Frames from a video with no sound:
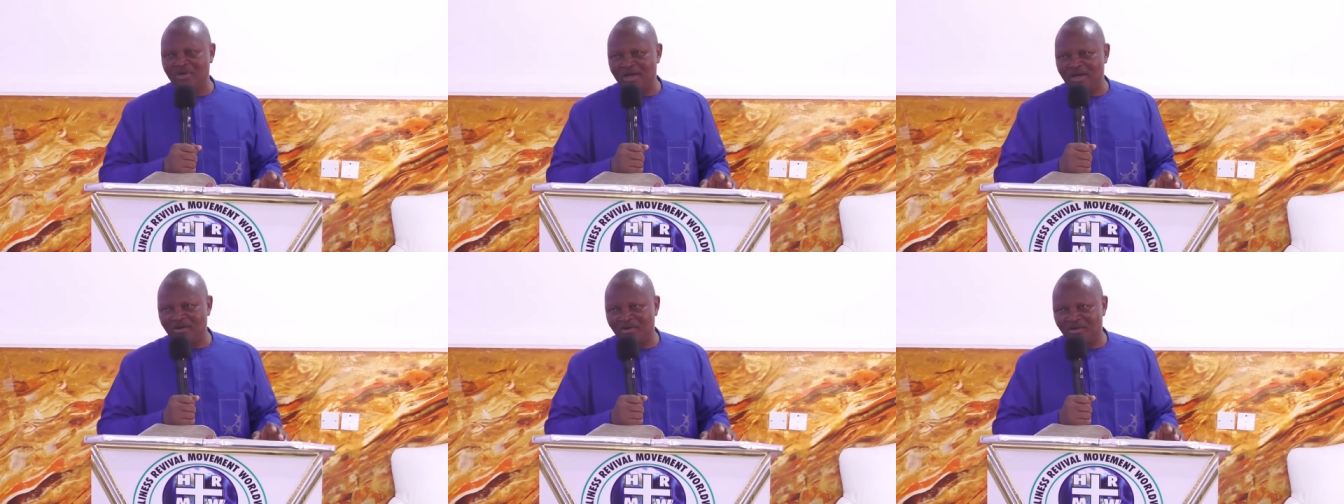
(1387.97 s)

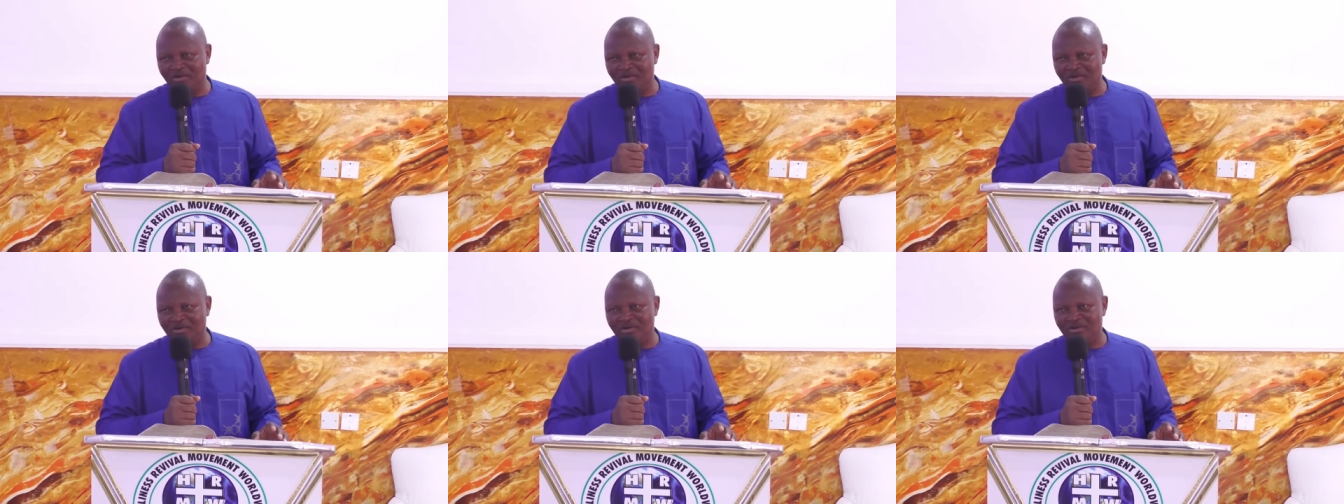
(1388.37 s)
not
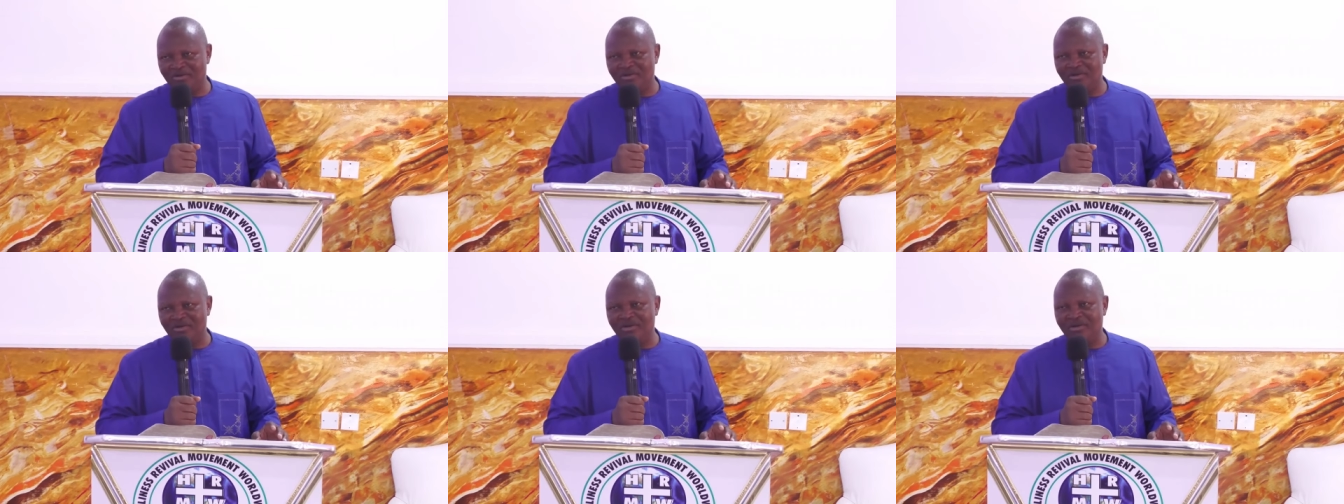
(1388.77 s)

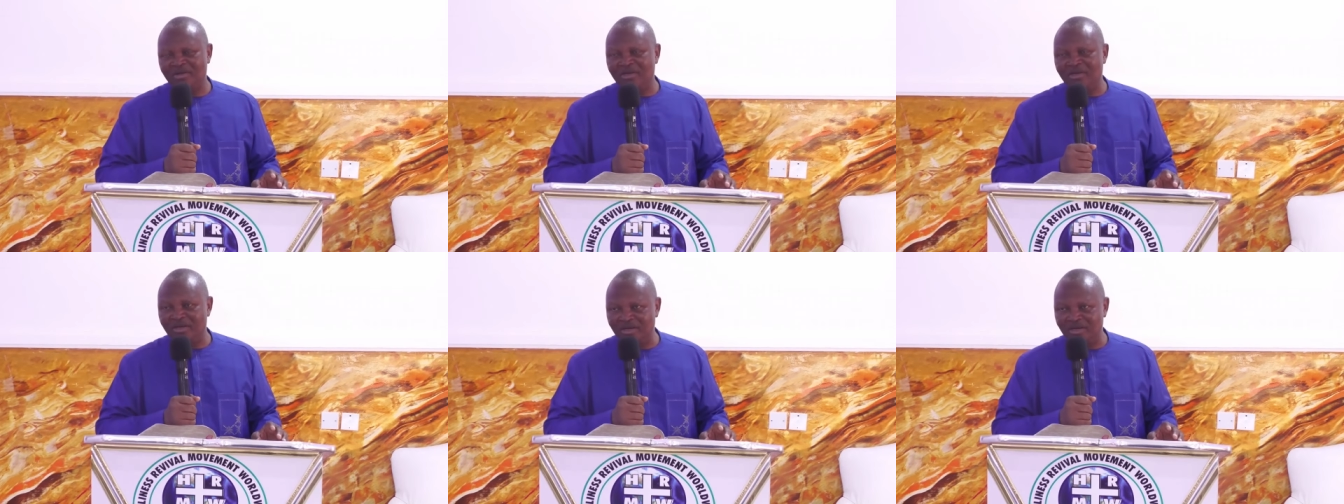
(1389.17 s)

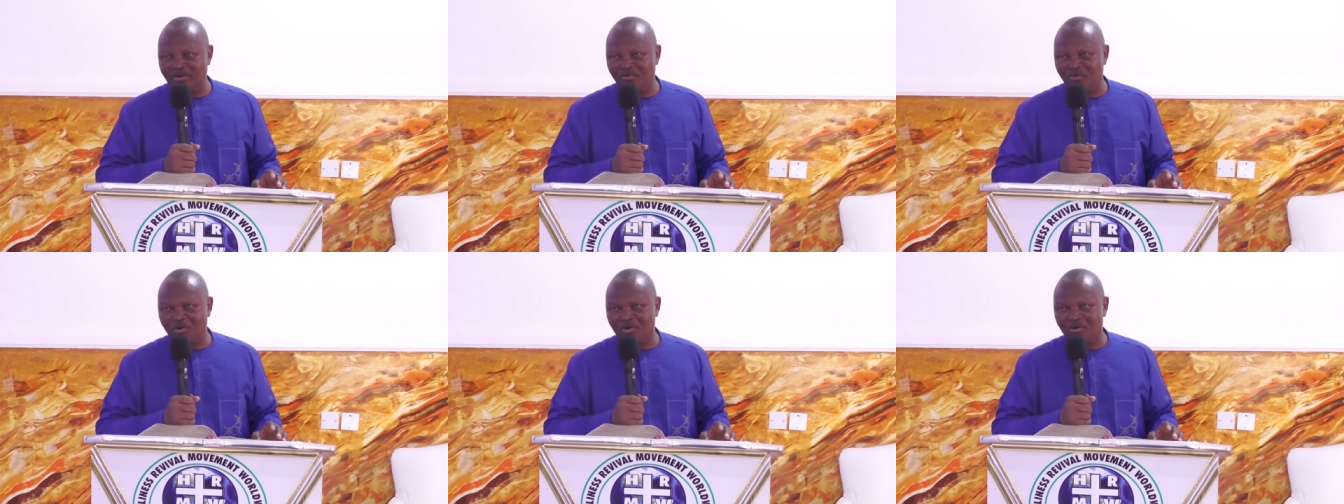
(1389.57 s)
in the
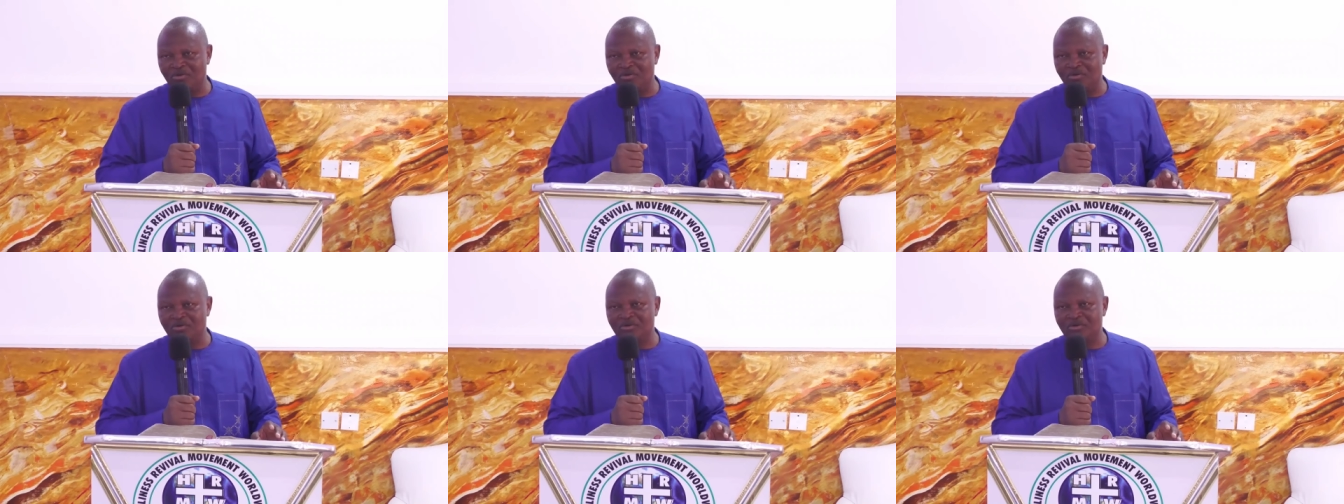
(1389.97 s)
world.